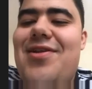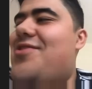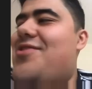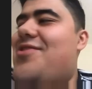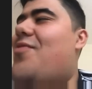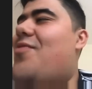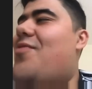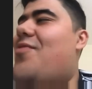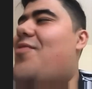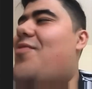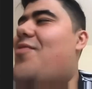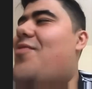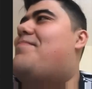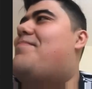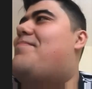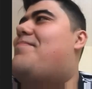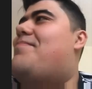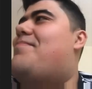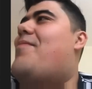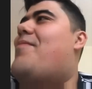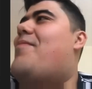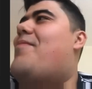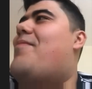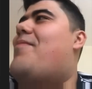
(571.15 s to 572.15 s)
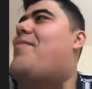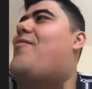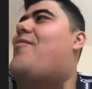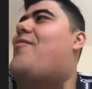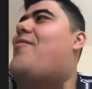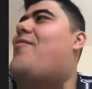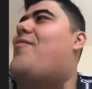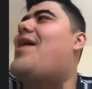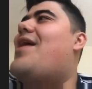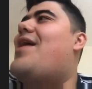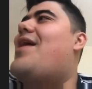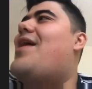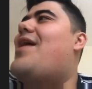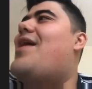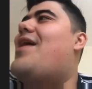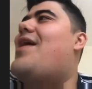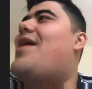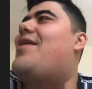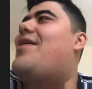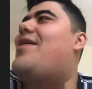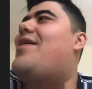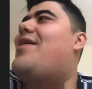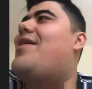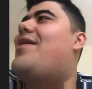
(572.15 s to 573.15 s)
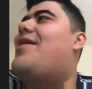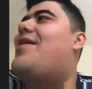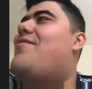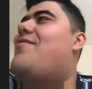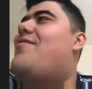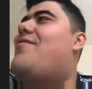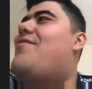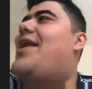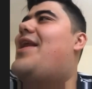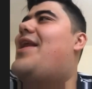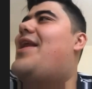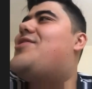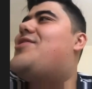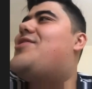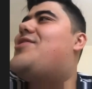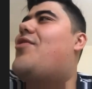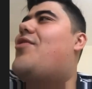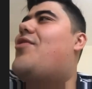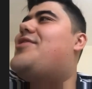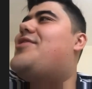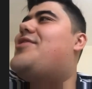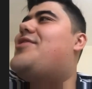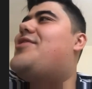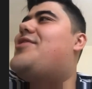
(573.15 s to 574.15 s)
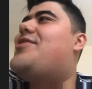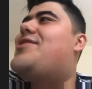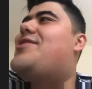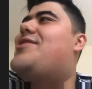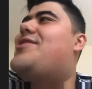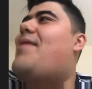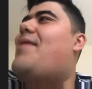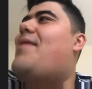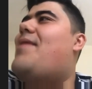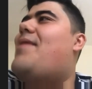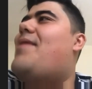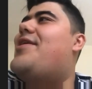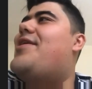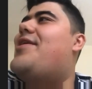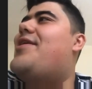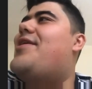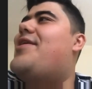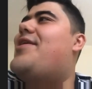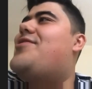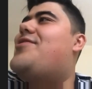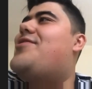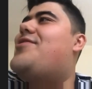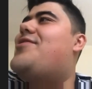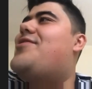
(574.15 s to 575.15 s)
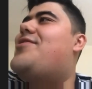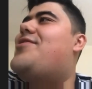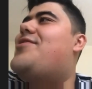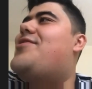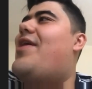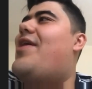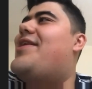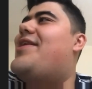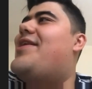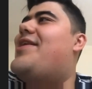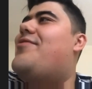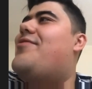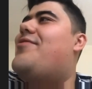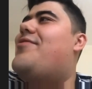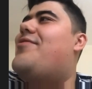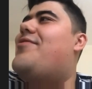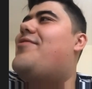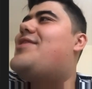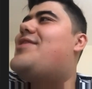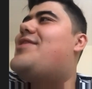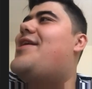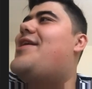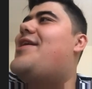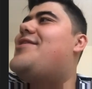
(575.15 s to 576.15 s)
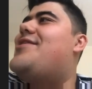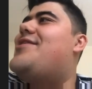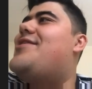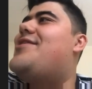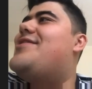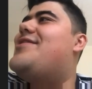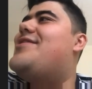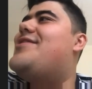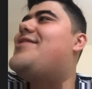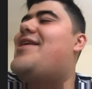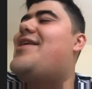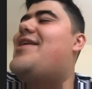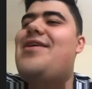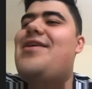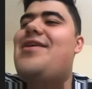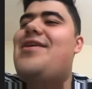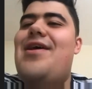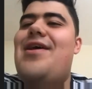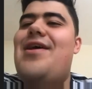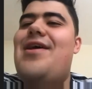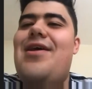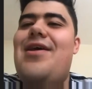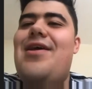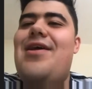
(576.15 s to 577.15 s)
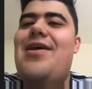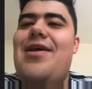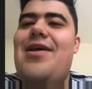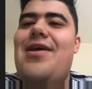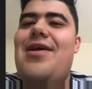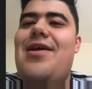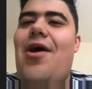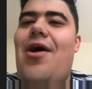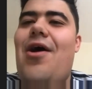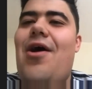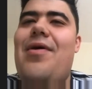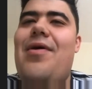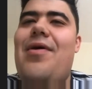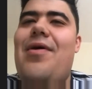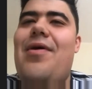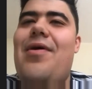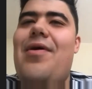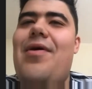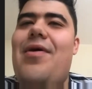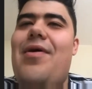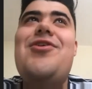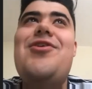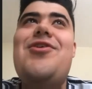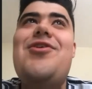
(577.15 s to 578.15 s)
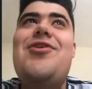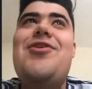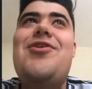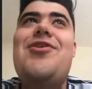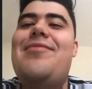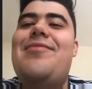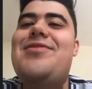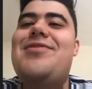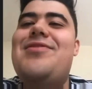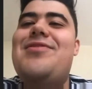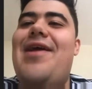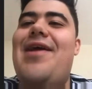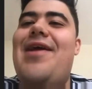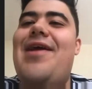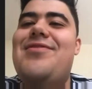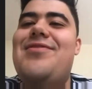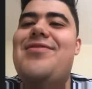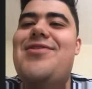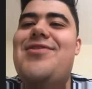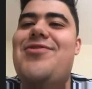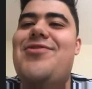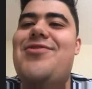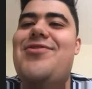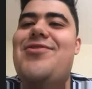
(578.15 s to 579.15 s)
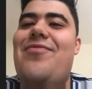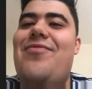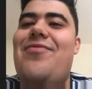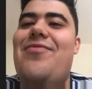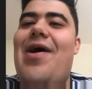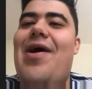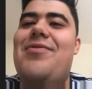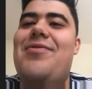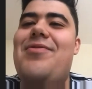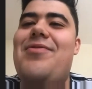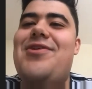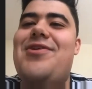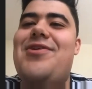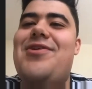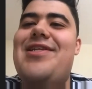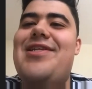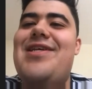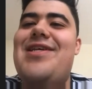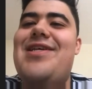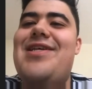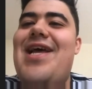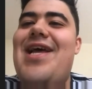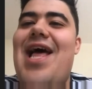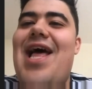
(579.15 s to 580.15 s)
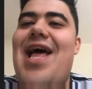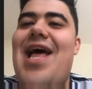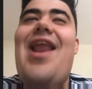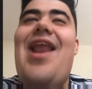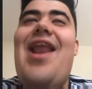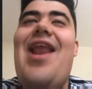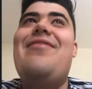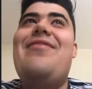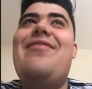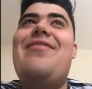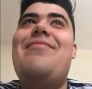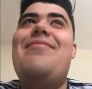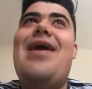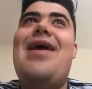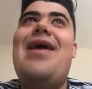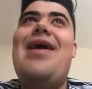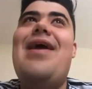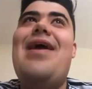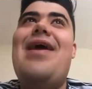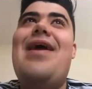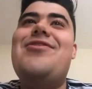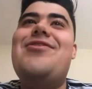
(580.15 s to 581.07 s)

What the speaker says: It's better both. When that really dodgy Spanish radio station said Carlo Ancelotti was leaving to join Real Madrid, I laughed my head off.